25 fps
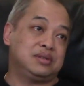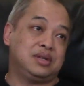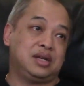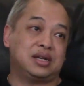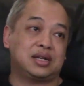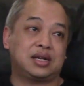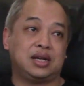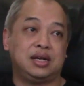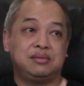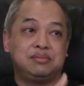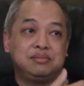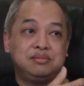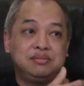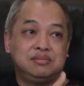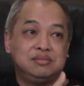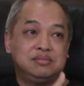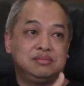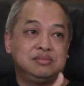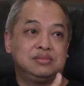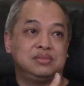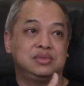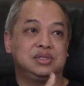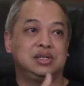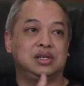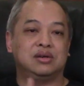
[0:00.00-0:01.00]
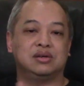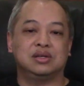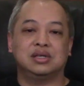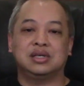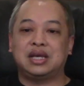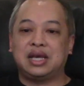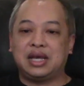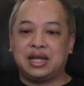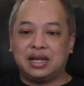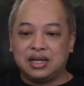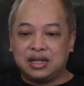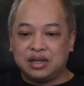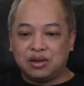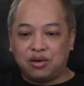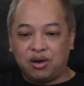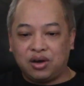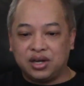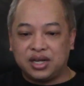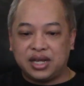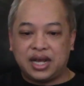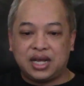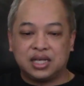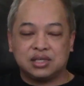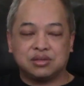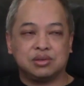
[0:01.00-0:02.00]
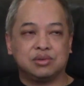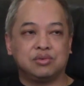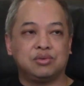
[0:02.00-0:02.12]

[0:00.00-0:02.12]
I got, and all they asked me,